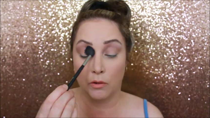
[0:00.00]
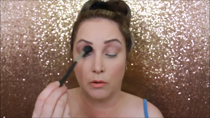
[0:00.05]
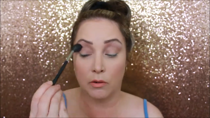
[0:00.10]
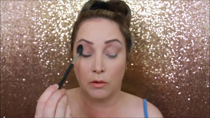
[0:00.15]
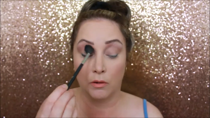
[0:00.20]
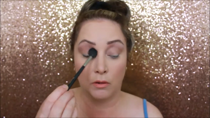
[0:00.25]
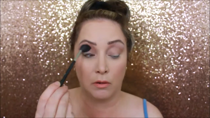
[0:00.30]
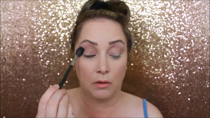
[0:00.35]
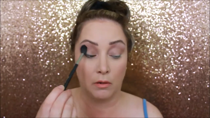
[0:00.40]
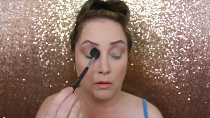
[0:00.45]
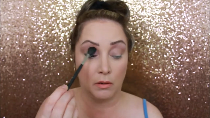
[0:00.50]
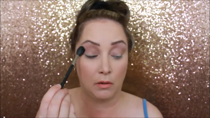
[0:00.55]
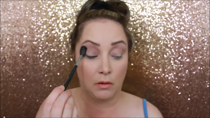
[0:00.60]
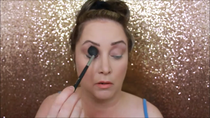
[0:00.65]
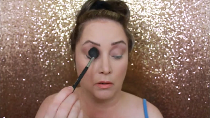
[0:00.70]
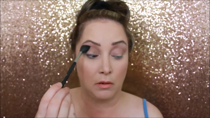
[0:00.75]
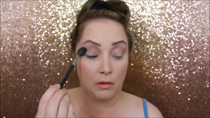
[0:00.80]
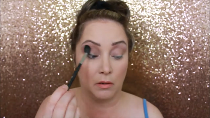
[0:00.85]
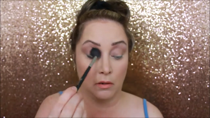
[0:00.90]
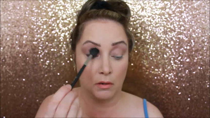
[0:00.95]

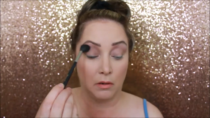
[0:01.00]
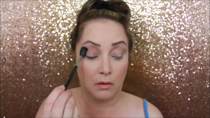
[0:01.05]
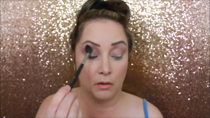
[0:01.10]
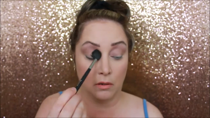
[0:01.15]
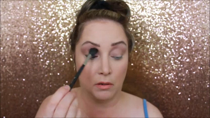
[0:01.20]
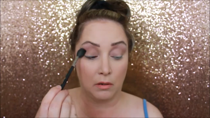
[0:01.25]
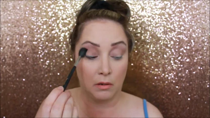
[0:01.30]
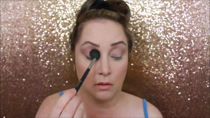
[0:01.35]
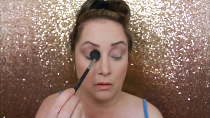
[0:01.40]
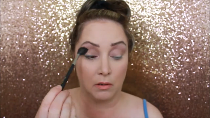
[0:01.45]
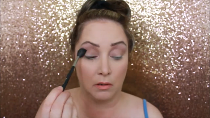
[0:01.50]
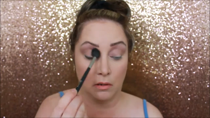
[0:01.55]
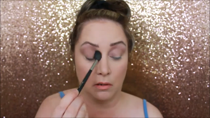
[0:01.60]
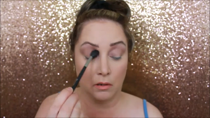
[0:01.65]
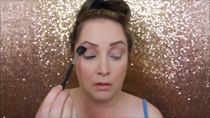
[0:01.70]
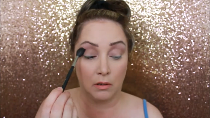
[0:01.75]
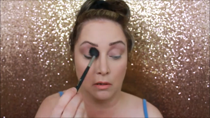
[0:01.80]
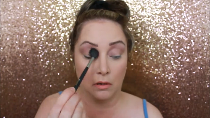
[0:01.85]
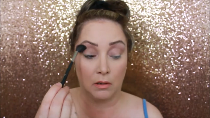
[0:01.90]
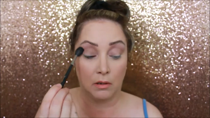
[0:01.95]

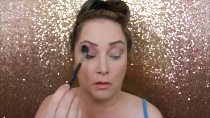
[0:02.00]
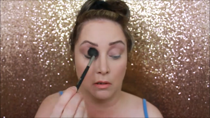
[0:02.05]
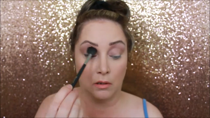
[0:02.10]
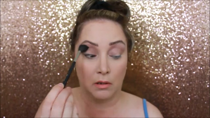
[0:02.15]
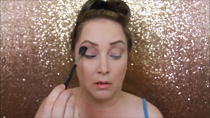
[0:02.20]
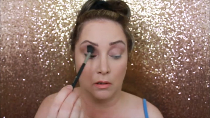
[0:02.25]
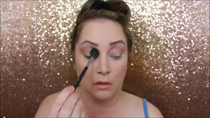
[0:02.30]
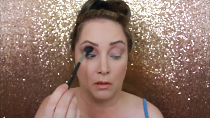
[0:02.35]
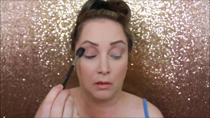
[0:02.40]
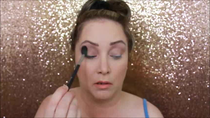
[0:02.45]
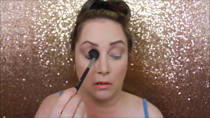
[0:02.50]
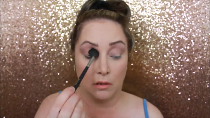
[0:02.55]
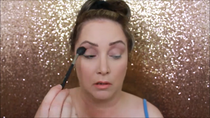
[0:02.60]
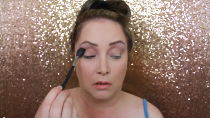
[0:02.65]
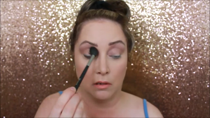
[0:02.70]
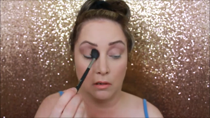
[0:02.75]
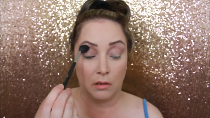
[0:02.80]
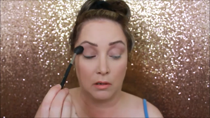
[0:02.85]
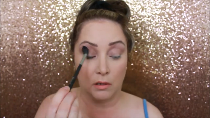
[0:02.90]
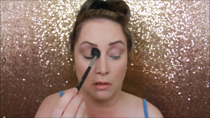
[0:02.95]

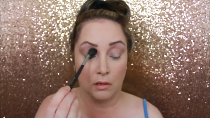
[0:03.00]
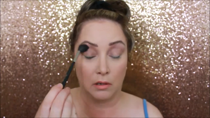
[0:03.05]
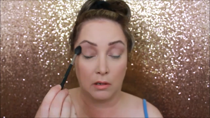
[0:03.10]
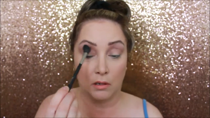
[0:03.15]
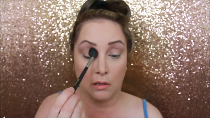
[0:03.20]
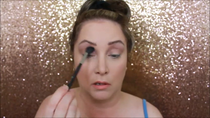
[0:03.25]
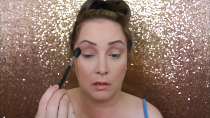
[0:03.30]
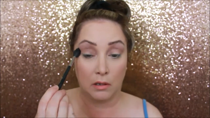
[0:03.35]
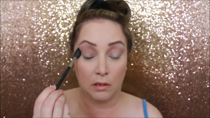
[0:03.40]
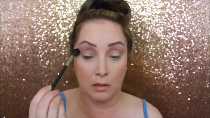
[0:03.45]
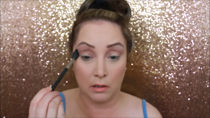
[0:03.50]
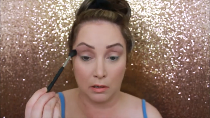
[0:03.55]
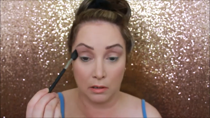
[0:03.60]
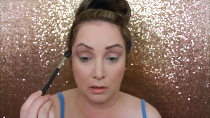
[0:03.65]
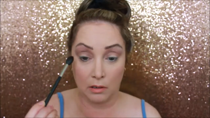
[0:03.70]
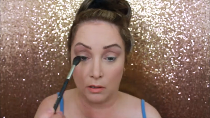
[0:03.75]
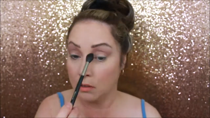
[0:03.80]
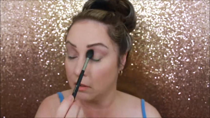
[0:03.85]
Nothing is said.